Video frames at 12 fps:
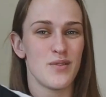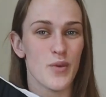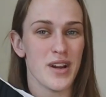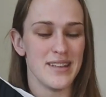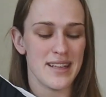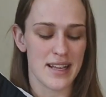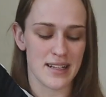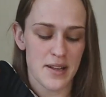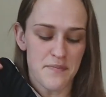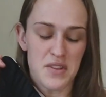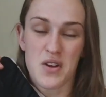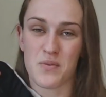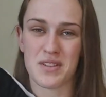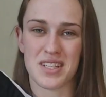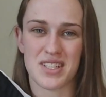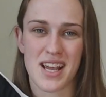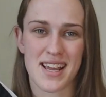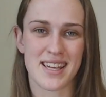wearing these with
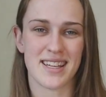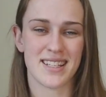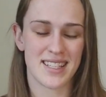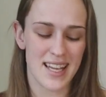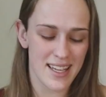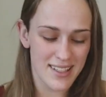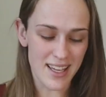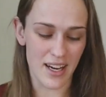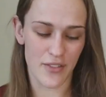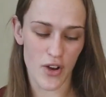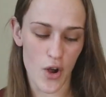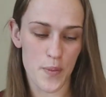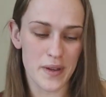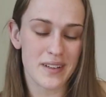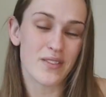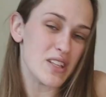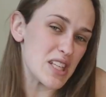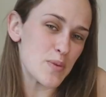a jacket kind of
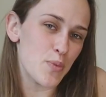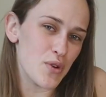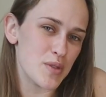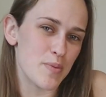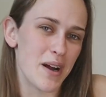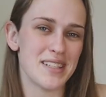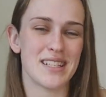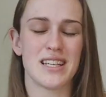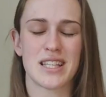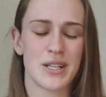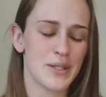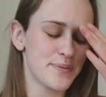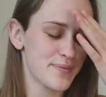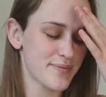open with a sports bra underneath,